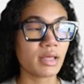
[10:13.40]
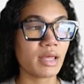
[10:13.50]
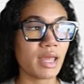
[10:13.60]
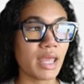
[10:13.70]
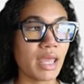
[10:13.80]

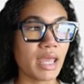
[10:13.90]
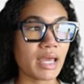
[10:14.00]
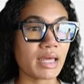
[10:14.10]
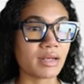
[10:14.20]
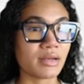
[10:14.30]

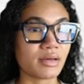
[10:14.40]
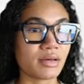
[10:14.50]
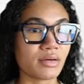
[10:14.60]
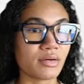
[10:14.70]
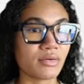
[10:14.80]
And
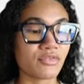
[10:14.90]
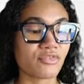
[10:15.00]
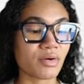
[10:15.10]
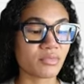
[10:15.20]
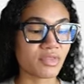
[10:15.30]

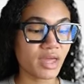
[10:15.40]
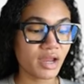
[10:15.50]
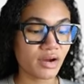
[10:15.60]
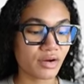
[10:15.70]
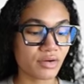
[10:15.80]
from
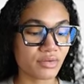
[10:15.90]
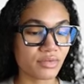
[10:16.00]
there,